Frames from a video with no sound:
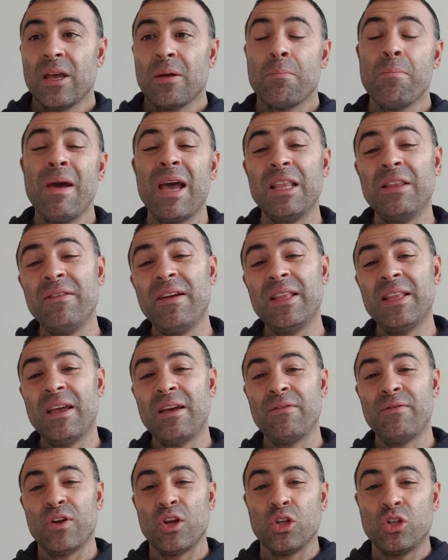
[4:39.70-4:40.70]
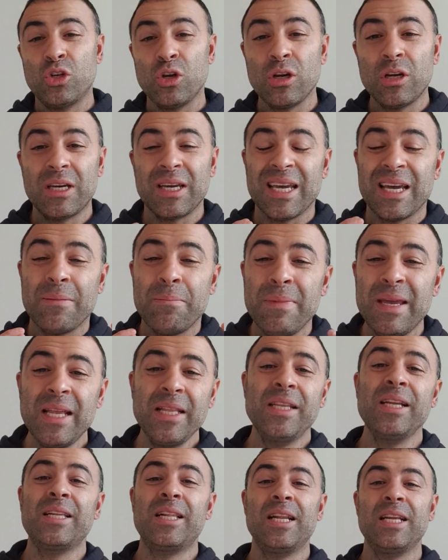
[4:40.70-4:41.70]
Medvedev took
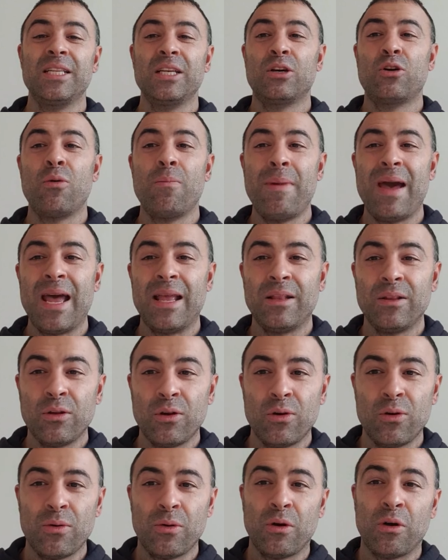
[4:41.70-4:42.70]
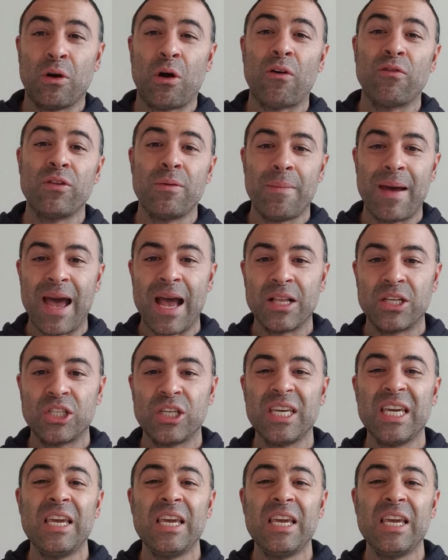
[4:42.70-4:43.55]
immediately the commando of the match.